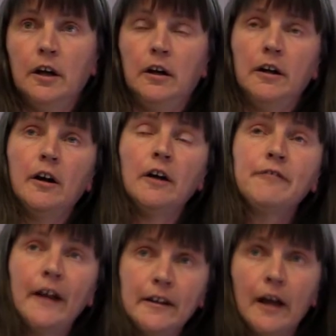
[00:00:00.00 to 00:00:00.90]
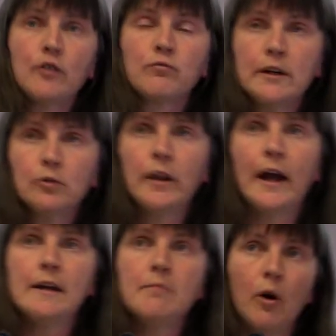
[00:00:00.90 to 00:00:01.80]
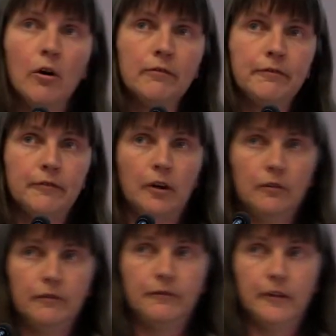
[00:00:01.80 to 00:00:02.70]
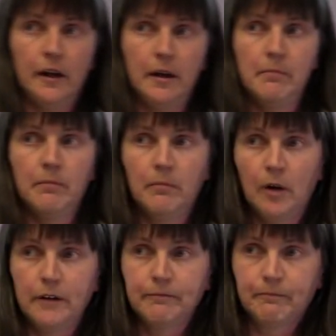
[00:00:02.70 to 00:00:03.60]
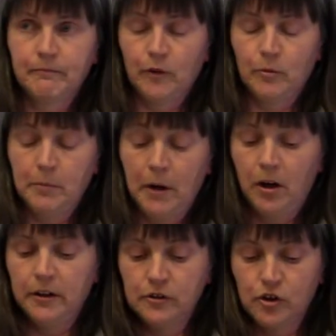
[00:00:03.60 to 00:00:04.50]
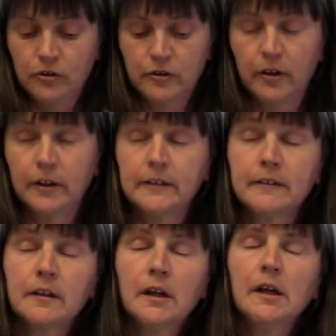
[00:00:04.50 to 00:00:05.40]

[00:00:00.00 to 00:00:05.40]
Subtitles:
I found out the real name of my former partner, John Dines,